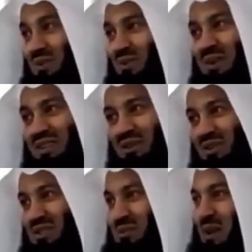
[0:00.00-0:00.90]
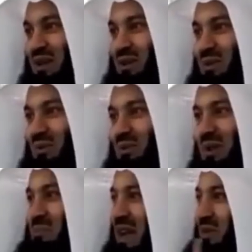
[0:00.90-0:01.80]
we did not just make you,
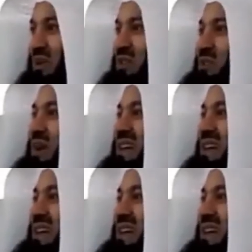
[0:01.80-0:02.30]
we made with you an